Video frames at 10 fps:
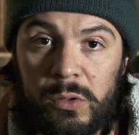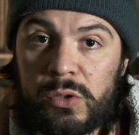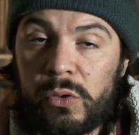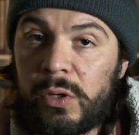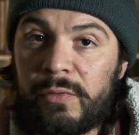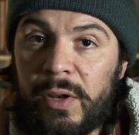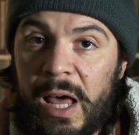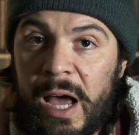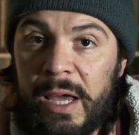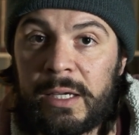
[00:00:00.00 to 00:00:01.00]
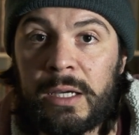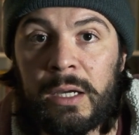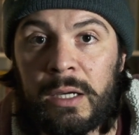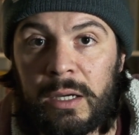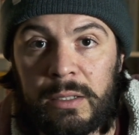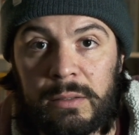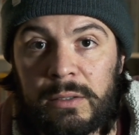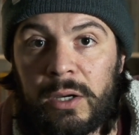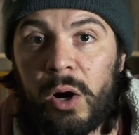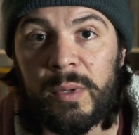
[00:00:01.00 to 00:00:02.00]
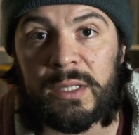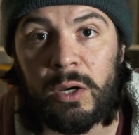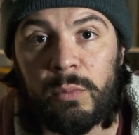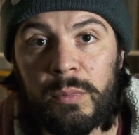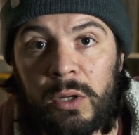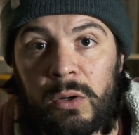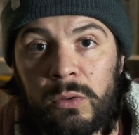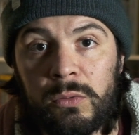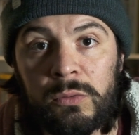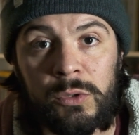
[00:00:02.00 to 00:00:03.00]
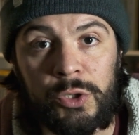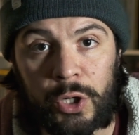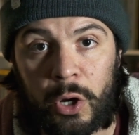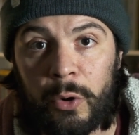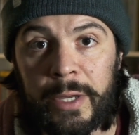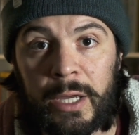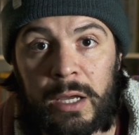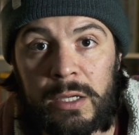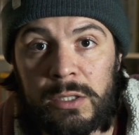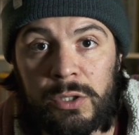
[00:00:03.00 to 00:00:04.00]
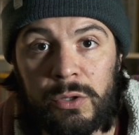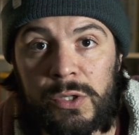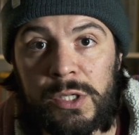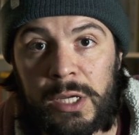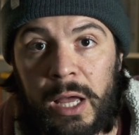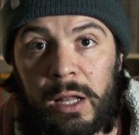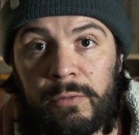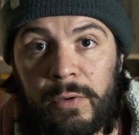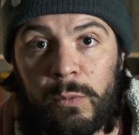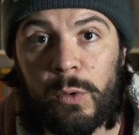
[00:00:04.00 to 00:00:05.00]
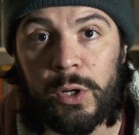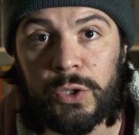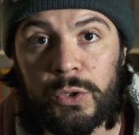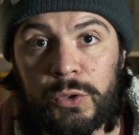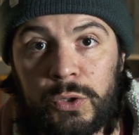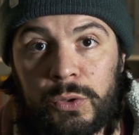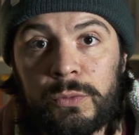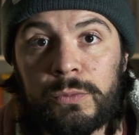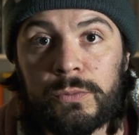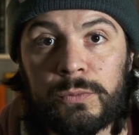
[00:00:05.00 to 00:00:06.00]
also leave a like and comment down below showing us yourself and what you do.